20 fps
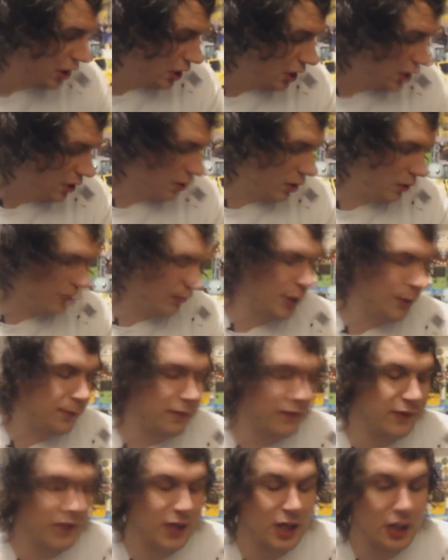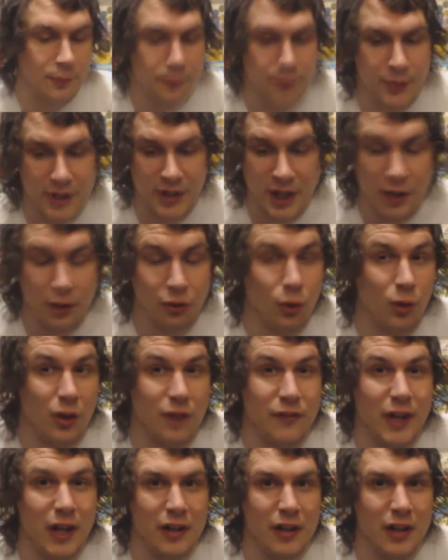you know, I was happy with that. But that was
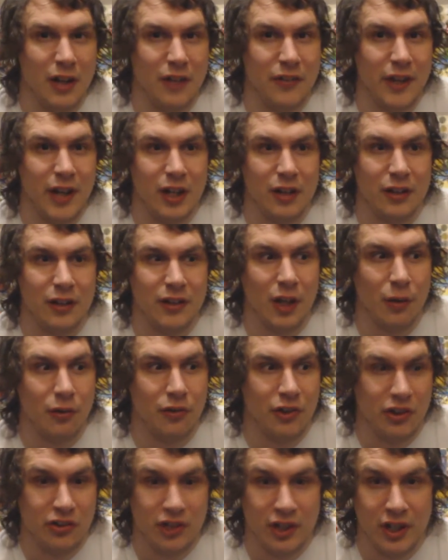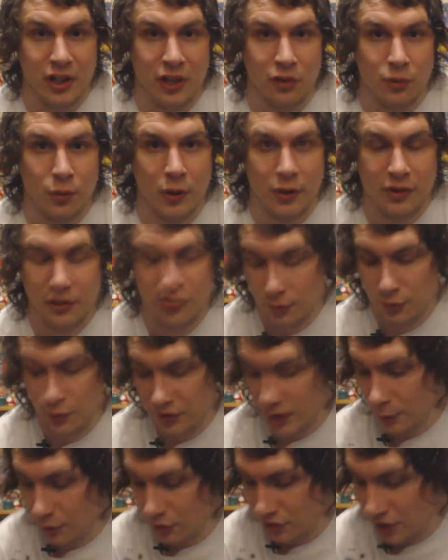all I found that day, and that was this year as well. This
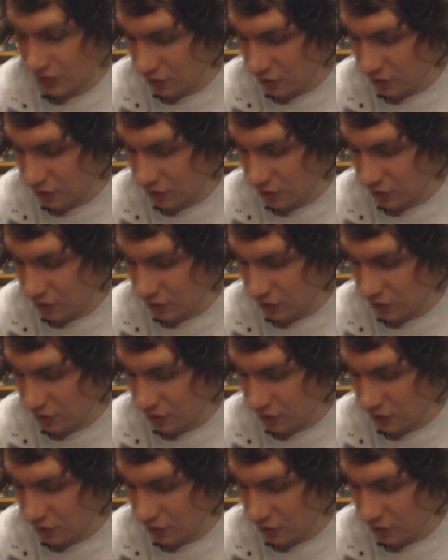that